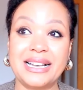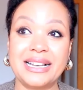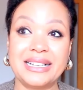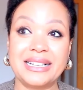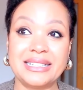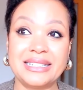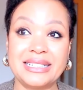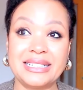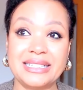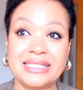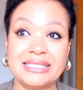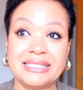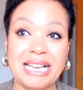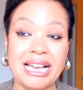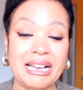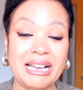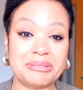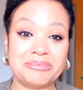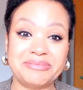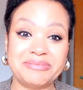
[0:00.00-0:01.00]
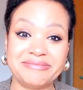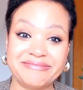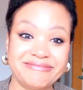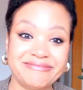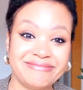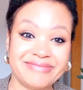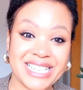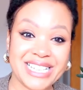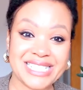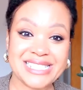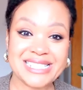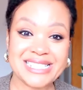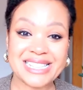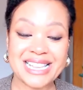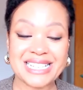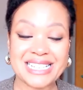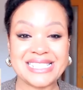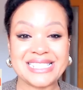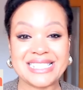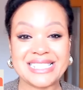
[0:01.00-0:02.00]
yeah,
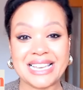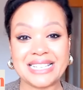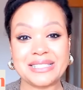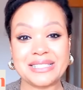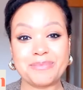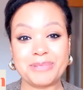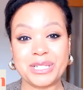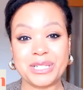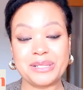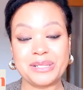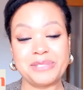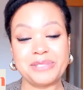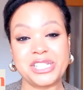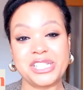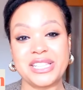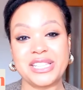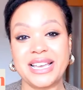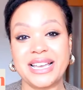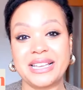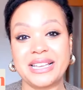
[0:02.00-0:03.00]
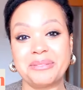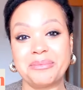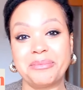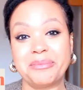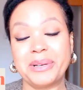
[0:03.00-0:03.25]
that's pretty much that.